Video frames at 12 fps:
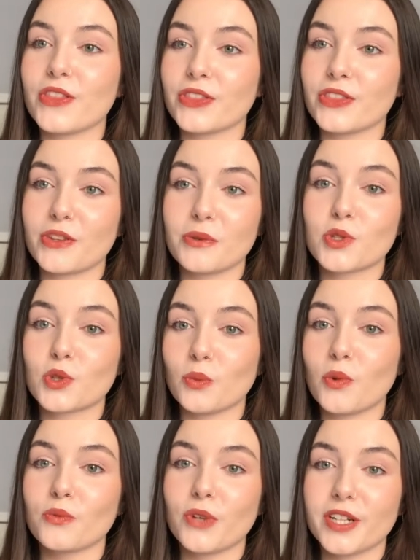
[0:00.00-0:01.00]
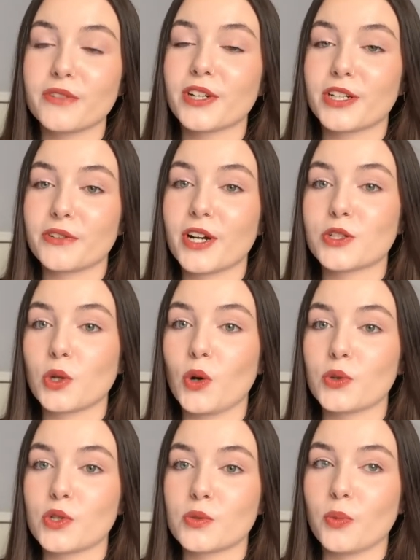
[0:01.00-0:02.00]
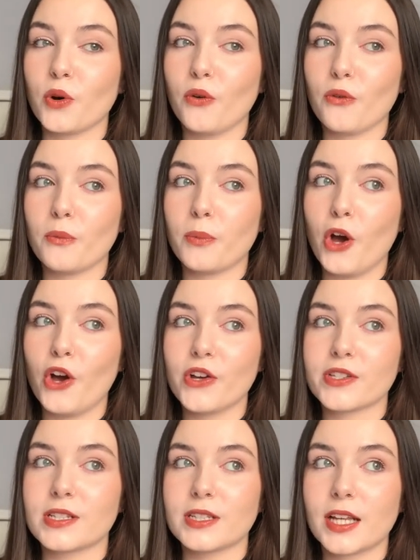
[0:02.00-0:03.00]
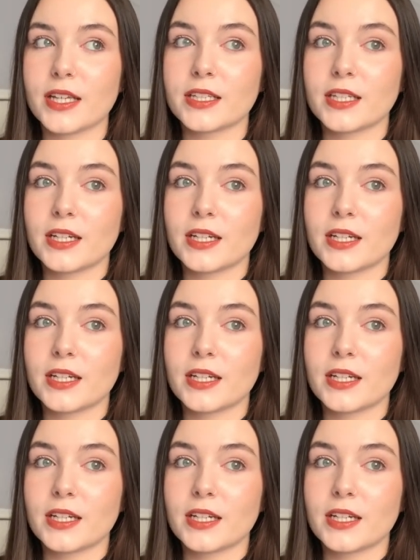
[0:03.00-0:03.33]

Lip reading: There is some really great toners, but personally,